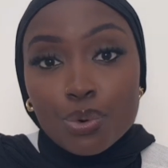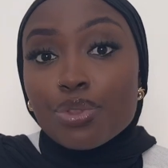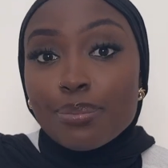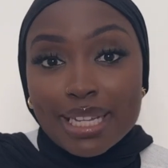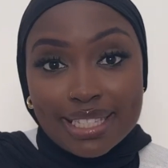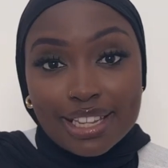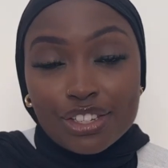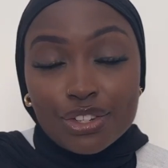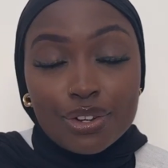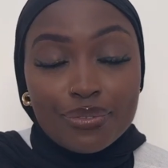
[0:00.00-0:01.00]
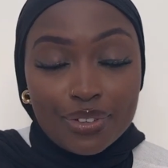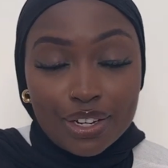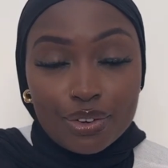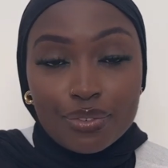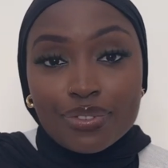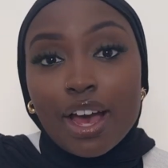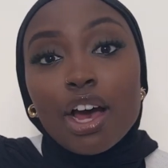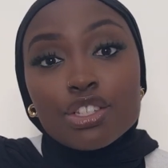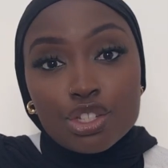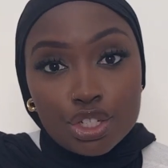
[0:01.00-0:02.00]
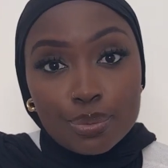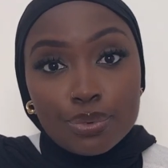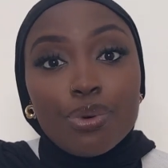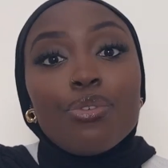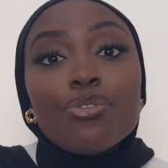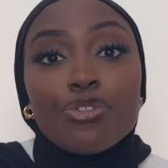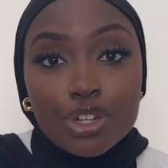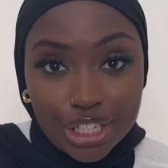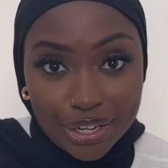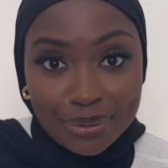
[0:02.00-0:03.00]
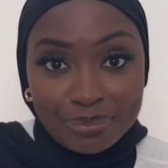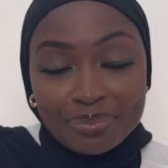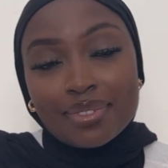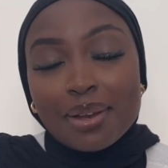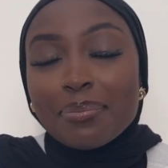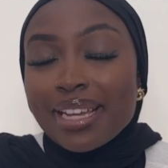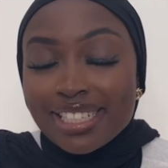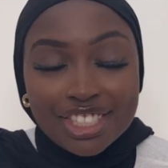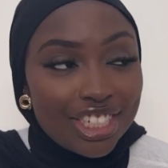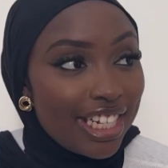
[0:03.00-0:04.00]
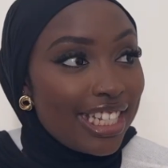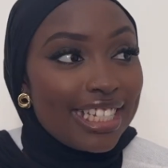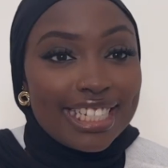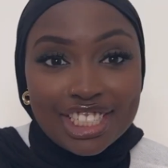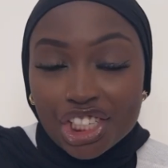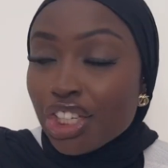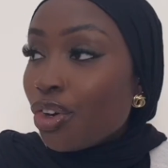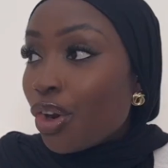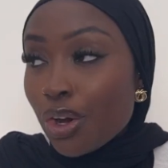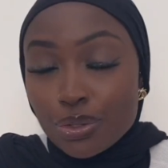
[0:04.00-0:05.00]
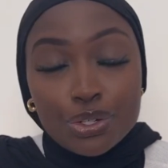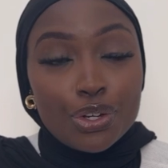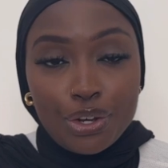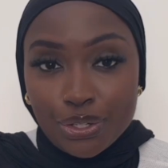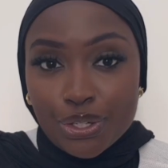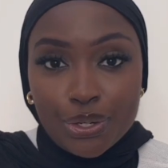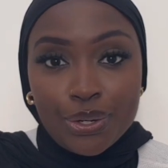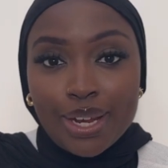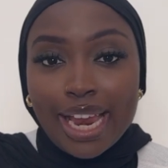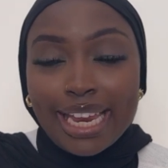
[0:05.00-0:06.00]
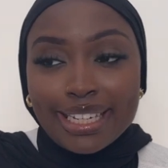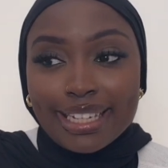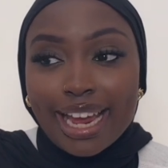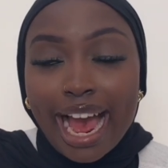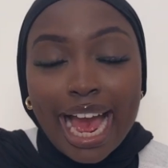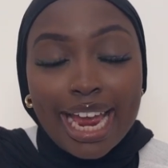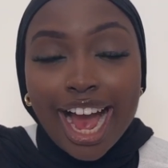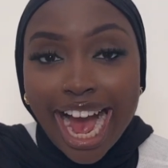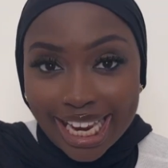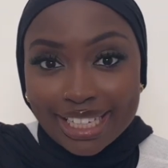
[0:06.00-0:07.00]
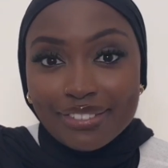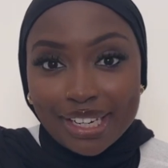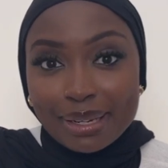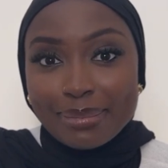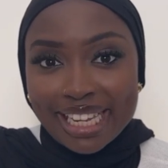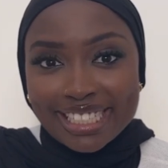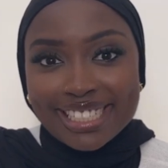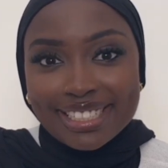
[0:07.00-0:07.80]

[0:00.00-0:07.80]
all the meats that you can think of that are suitable for you. Benachin is legit your go-to, and I highly recommend.